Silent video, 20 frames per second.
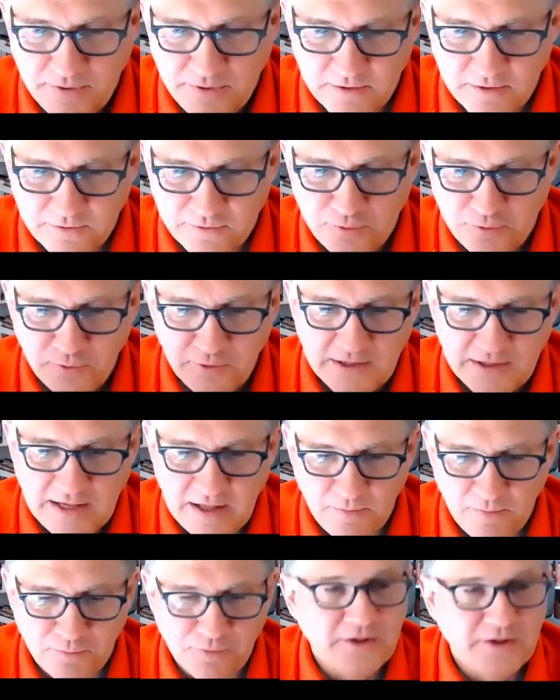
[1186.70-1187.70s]
truly
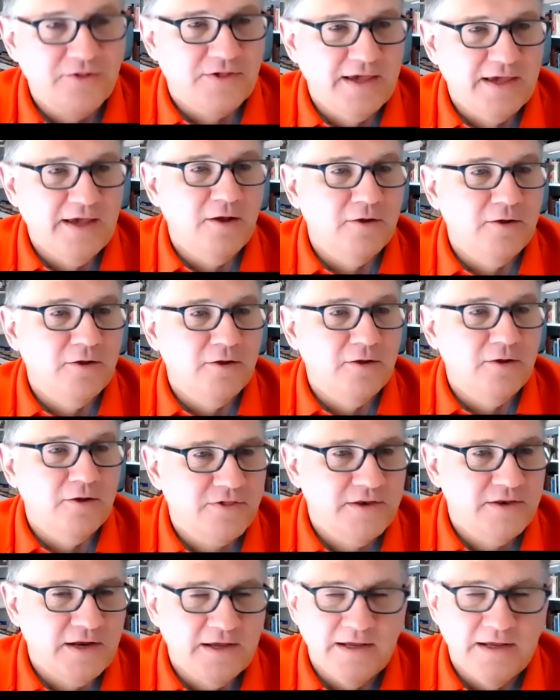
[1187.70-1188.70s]
help bring scale to
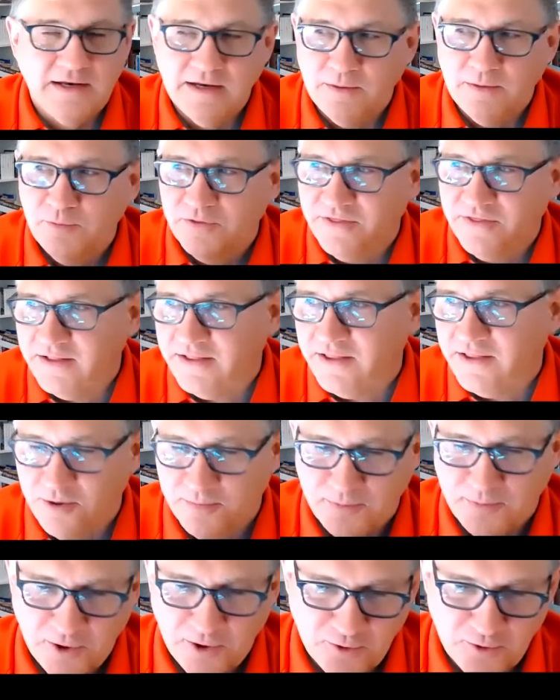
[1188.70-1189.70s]
this. And we think that our
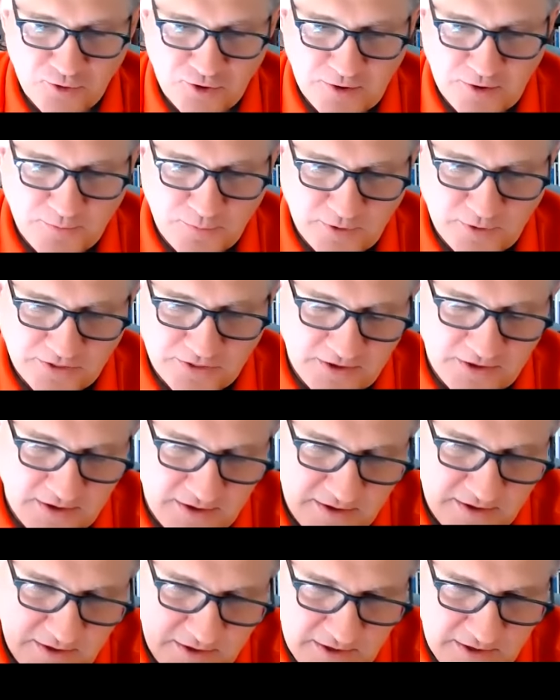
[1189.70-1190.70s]
partnership with
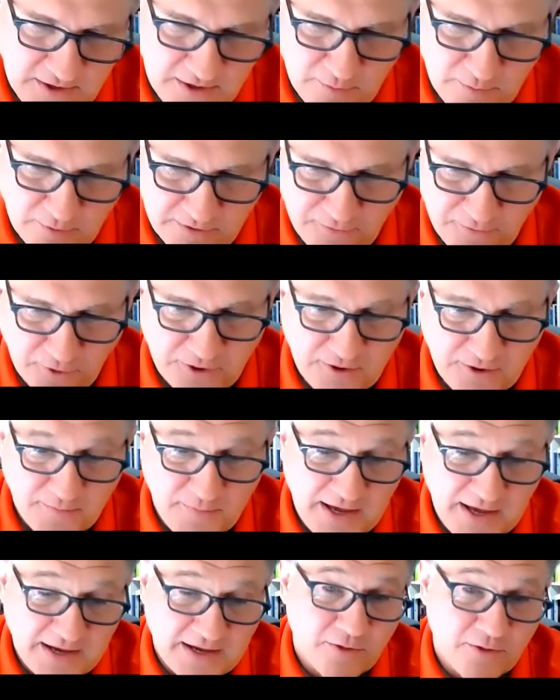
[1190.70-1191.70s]

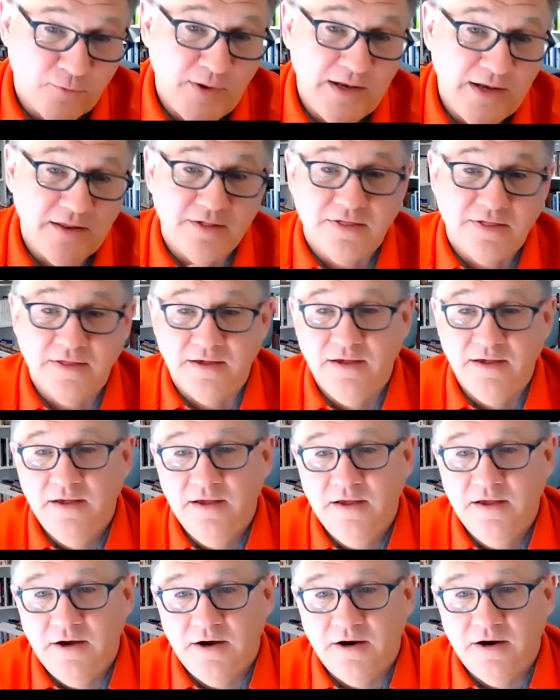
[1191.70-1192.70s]
VersaBank, as well as
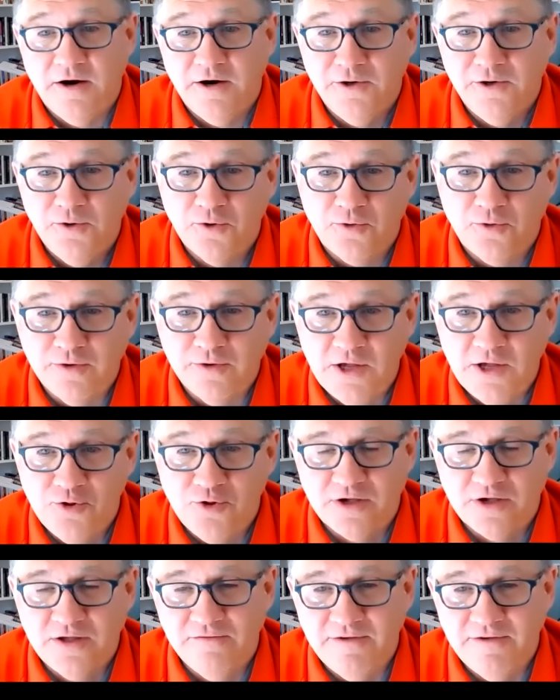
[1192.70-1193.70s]
our new
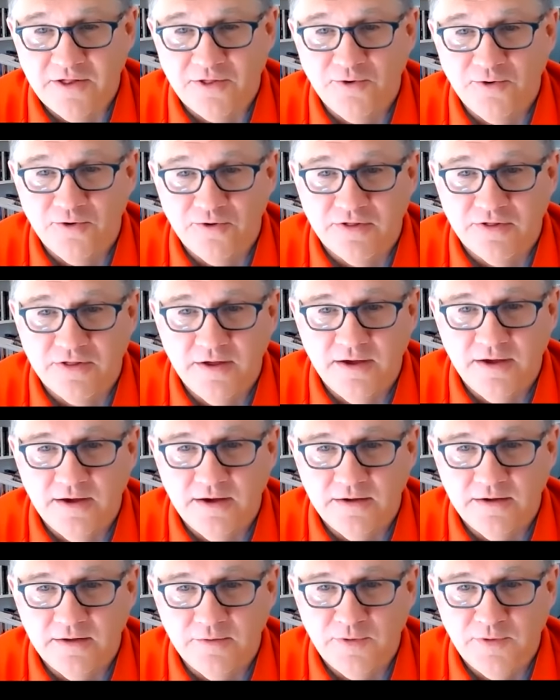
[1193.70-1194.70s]
strategic investors that
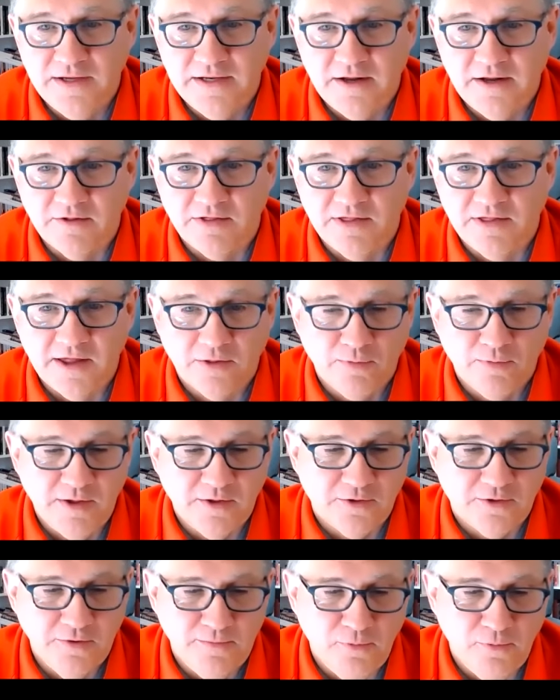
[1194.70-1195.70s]
we announced last
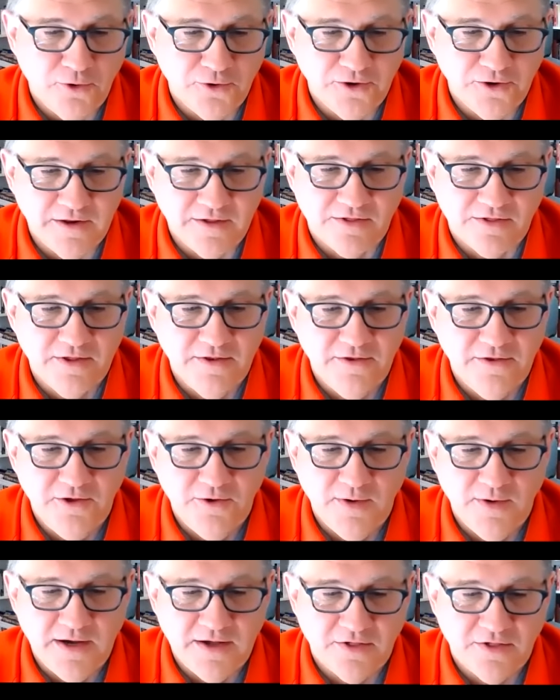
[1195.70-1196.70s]
week, so Borderless in the
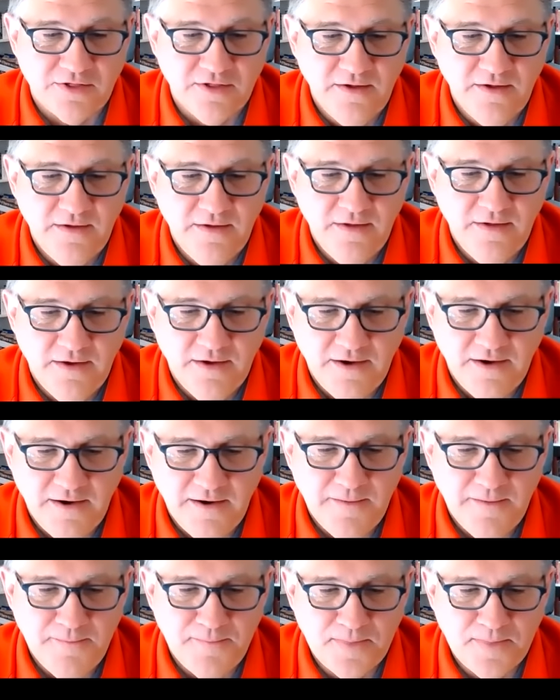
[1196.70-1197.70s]
US,
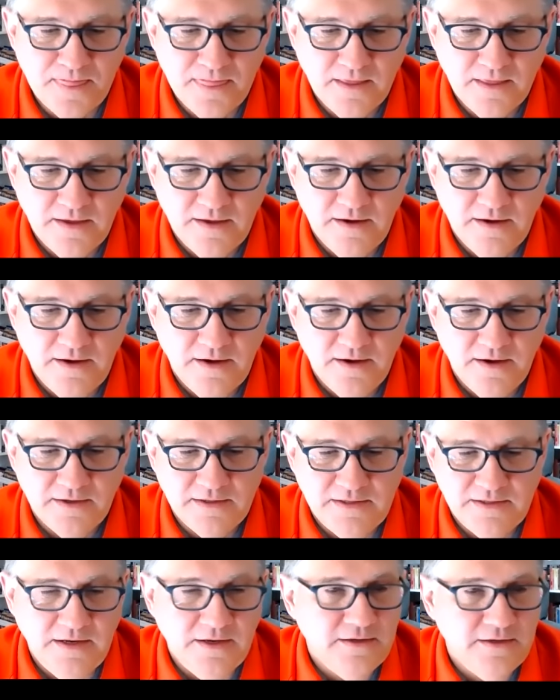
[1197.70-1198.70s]

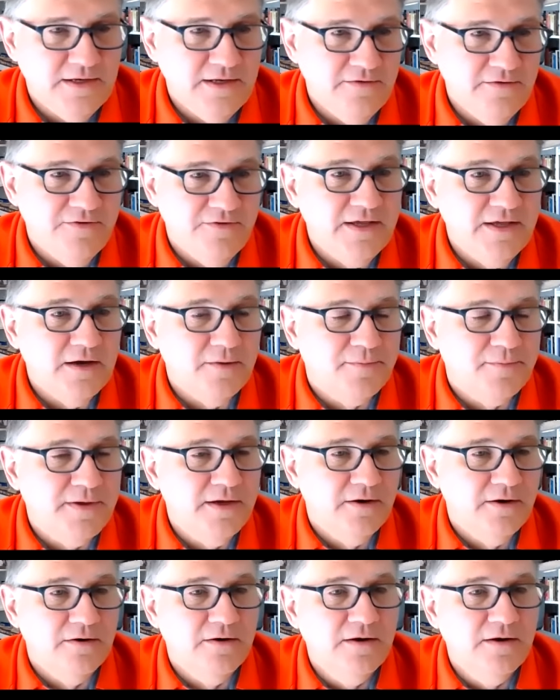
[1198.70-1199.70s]
DV up here,